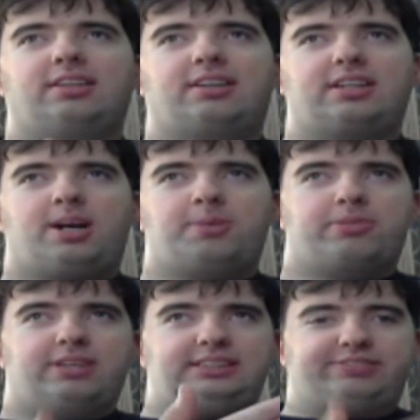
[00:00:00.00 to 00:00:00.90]
like
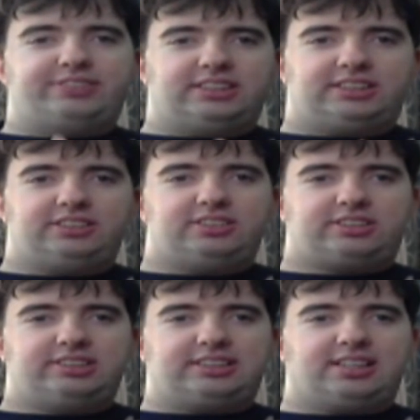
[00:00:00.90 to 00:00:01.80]
upgrades for the suit,
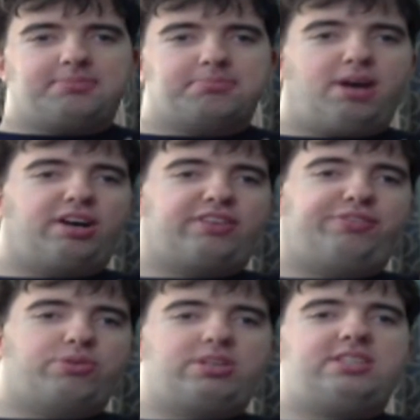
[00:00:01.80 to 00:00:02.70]
so it's like Mark
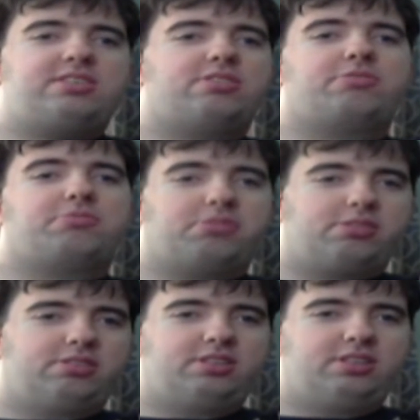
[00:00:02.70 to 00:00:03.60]
42,
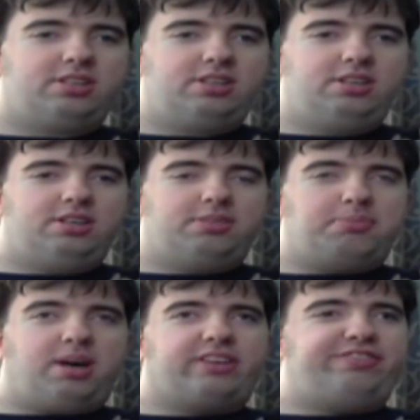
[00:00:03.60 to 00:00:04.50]

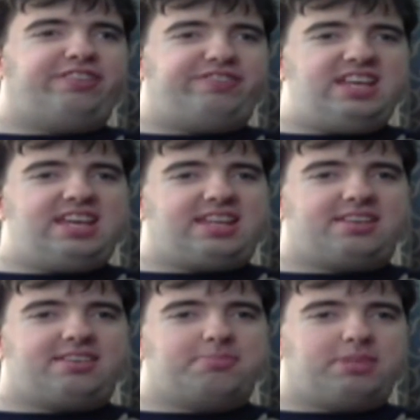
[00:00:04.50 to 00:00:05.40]
Mark
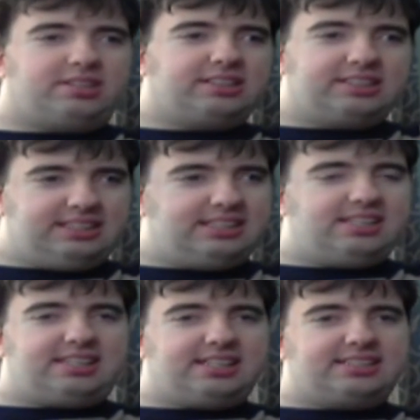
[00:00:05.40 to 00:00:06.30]
15,
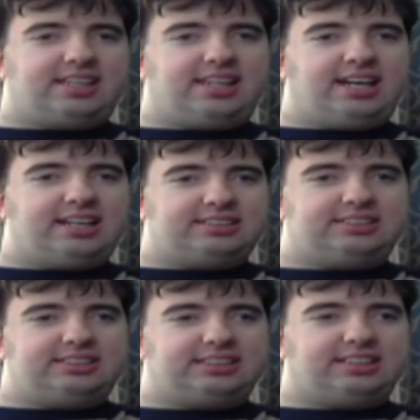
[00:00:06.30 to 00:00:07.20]
things like that,
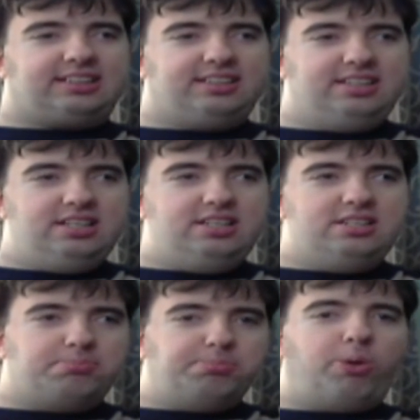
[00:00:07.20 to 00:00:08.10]
and it's like
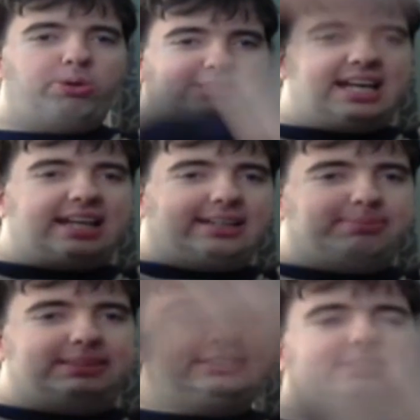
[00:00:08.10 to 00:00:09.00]
more tank
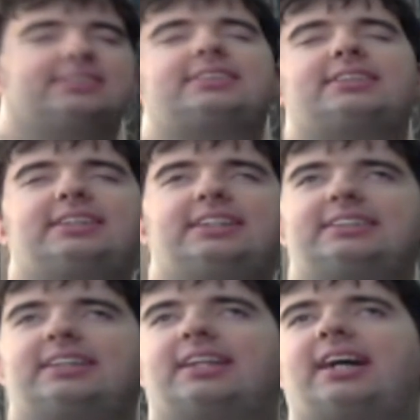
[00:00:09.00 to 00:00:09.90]
missiles,
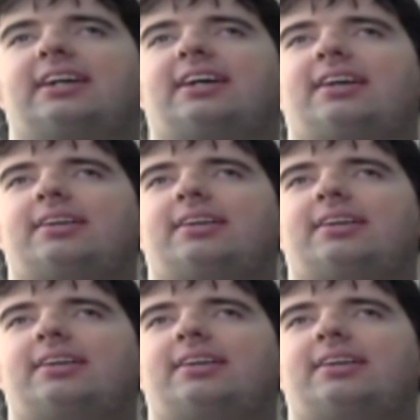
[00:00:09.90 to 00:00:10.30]
things like that.